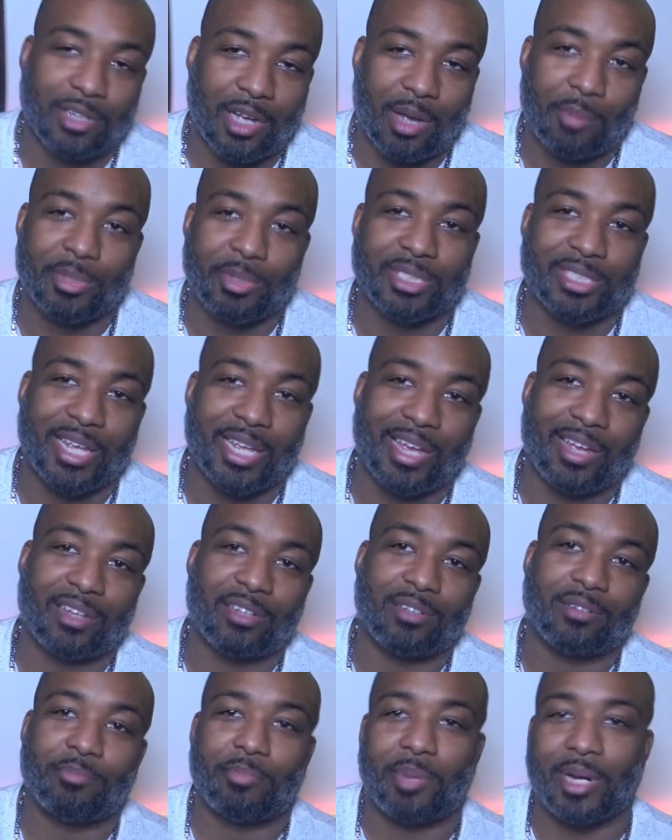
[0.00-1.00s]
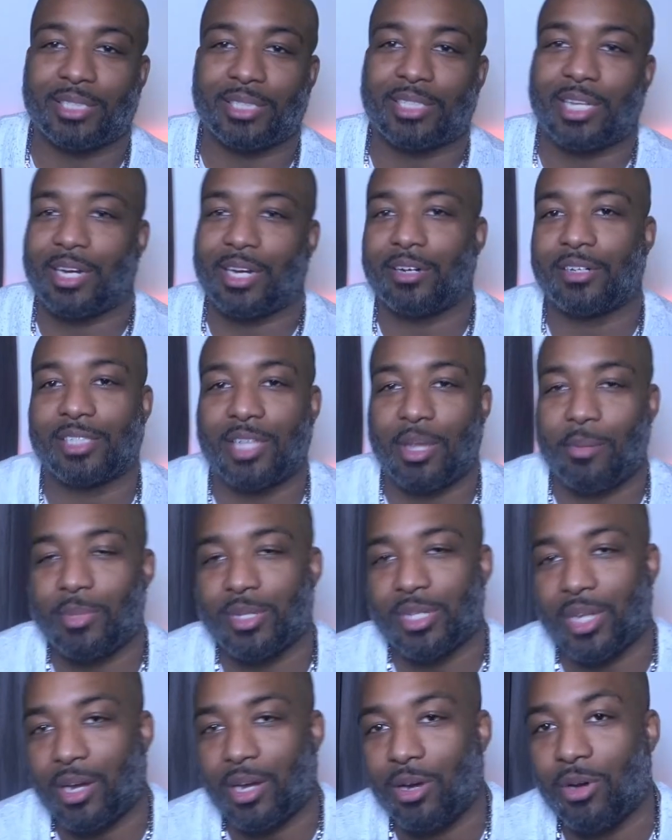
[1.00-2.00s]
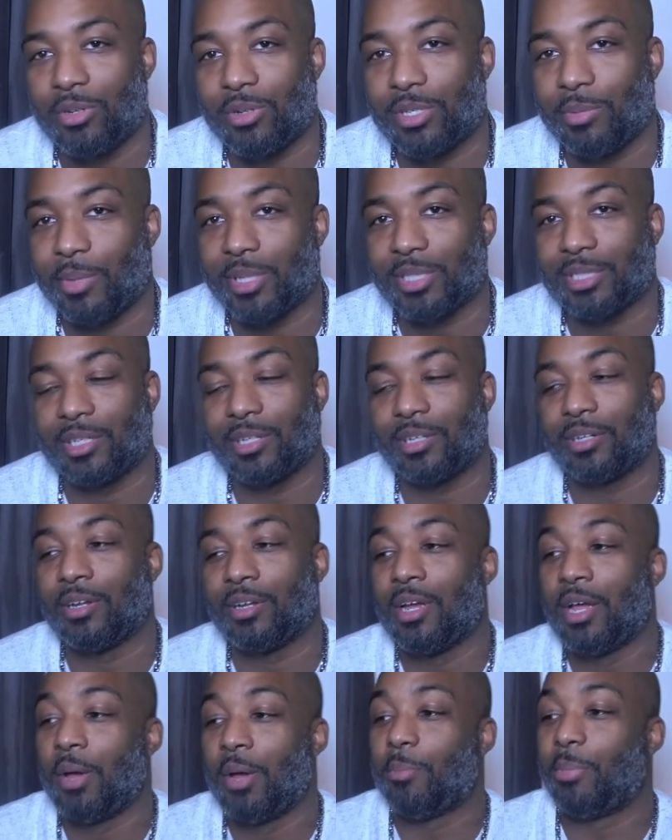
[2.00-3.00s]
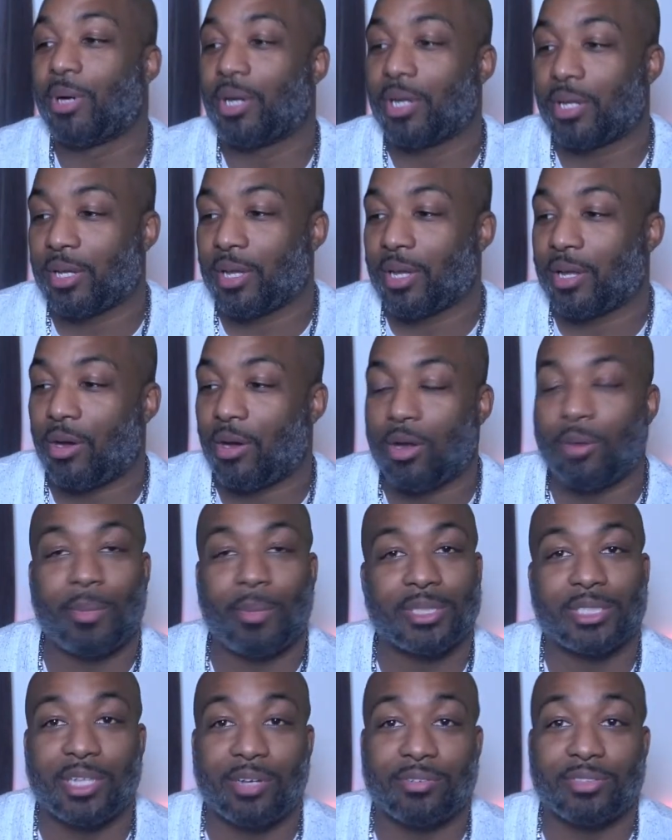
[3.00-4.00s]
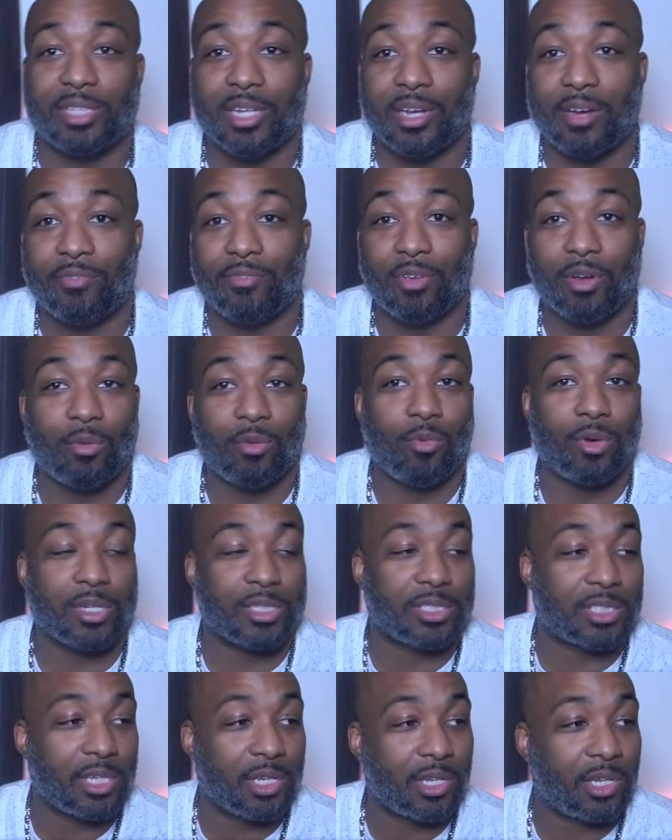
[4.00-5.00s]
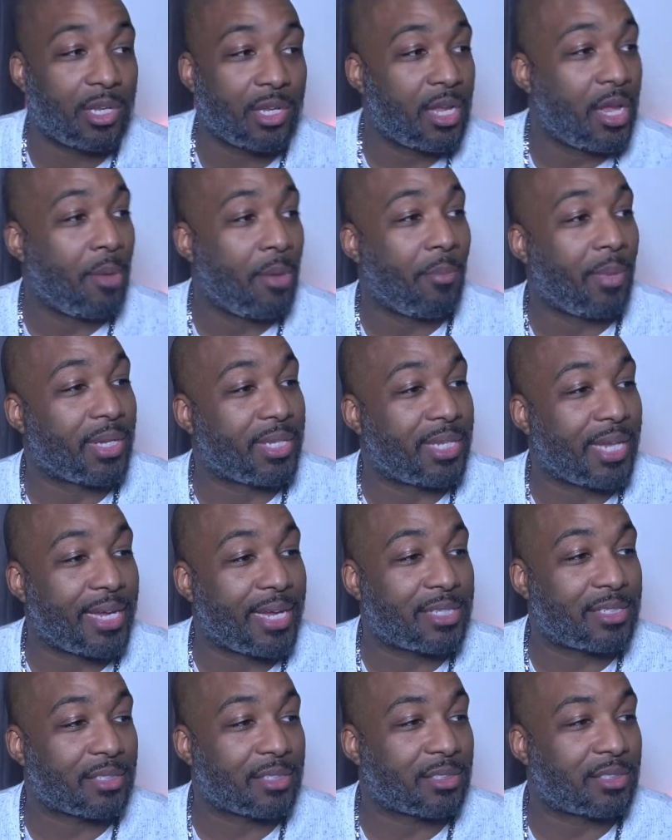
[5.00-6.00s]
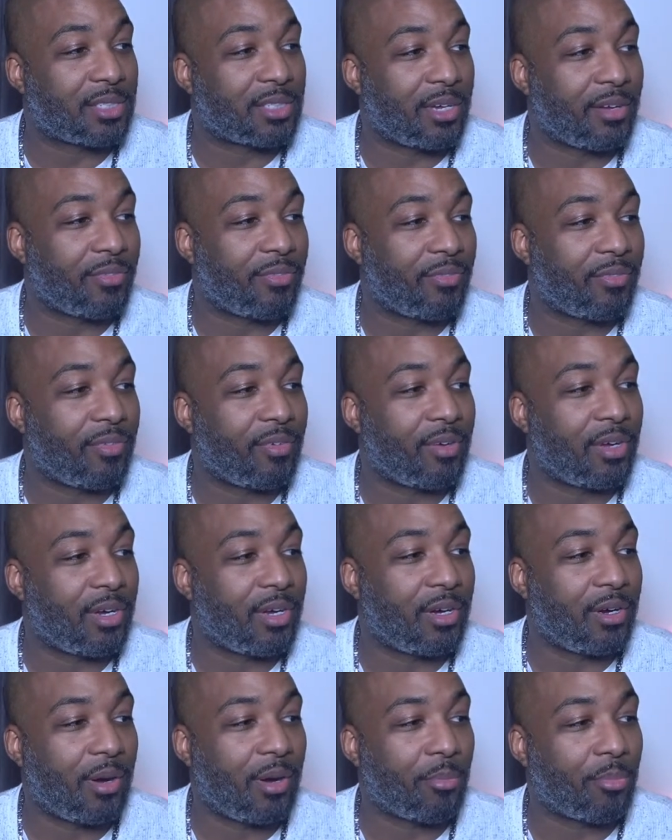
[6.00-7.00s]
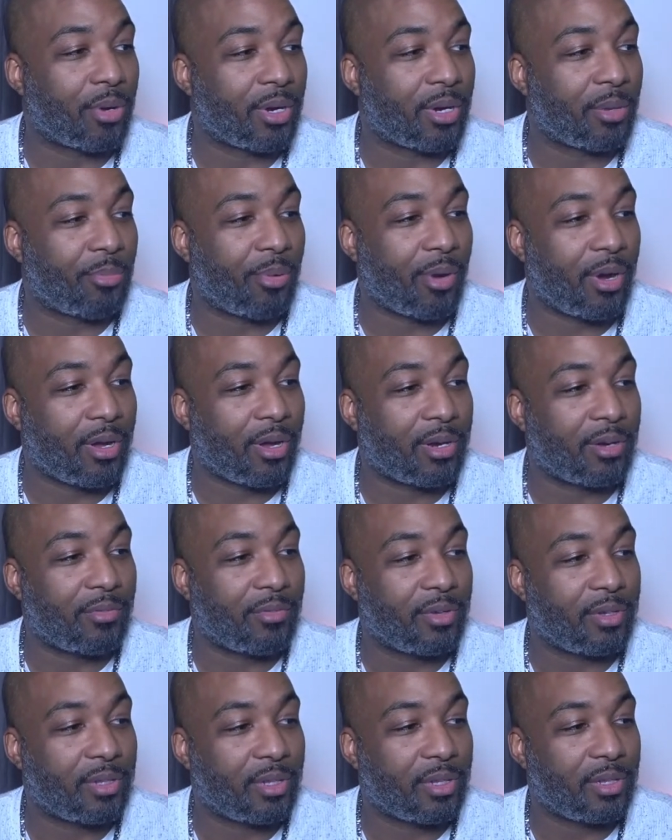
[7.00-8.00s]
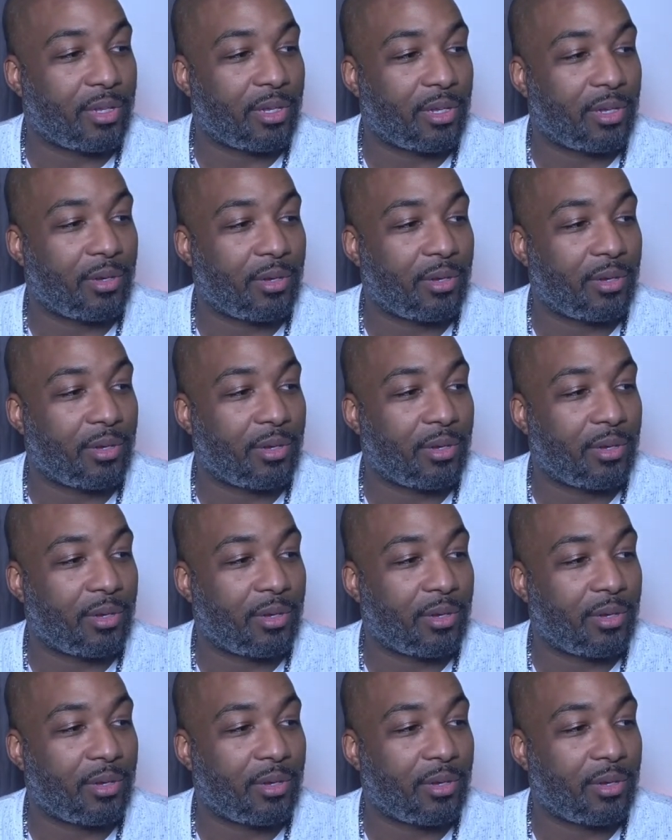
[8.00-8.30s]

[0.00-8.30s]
I'm his dad. Bash Daddy Entertainment is like an ode to my son. But yeah, all of my stuff's there if you don't want to see my dates and stuff. I'm pretty proud of it.